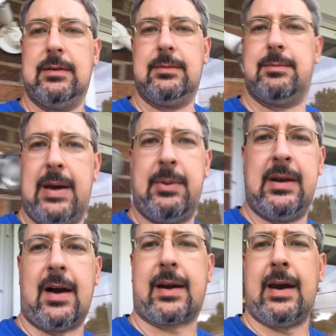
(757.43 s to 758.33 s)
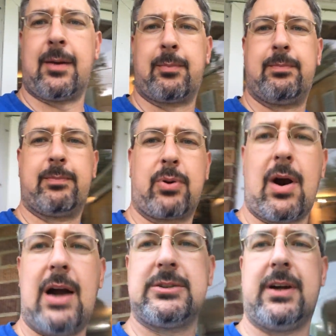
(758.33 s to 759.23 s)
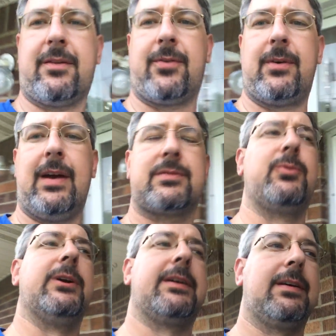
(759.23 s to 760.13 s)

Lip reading: maybe knock out a project for next week.